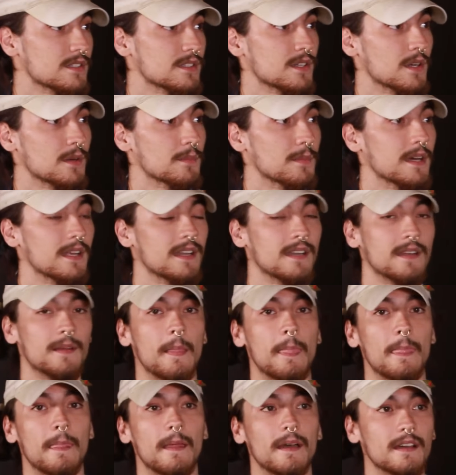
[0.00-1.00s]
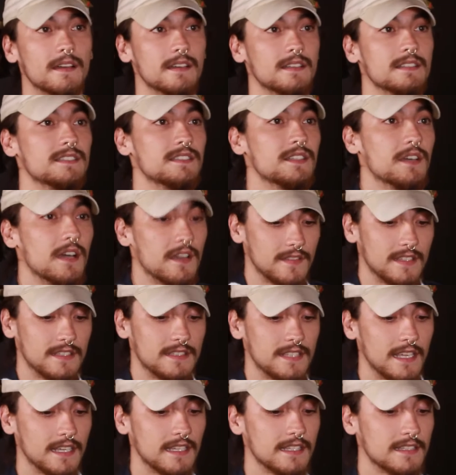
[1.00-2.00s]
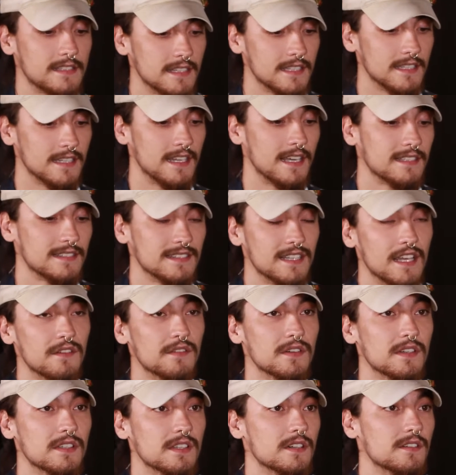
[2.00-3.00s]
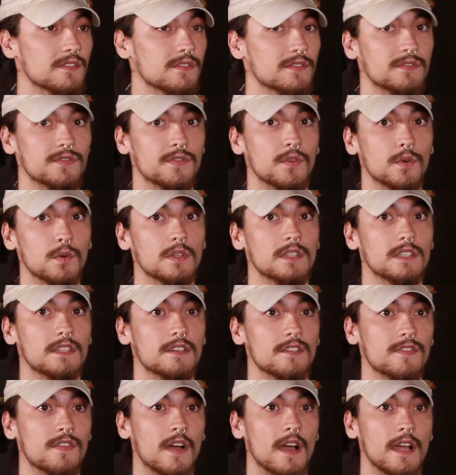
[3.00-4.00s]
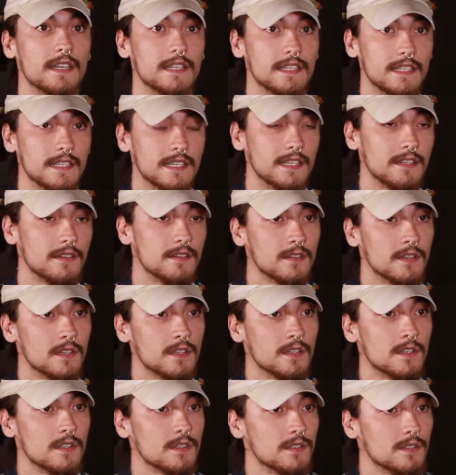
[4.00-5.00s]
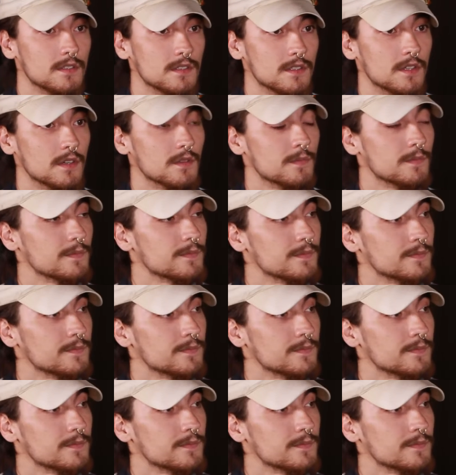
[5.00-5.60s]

it, you know, but still have to take it to the next level of fully defining and, you know.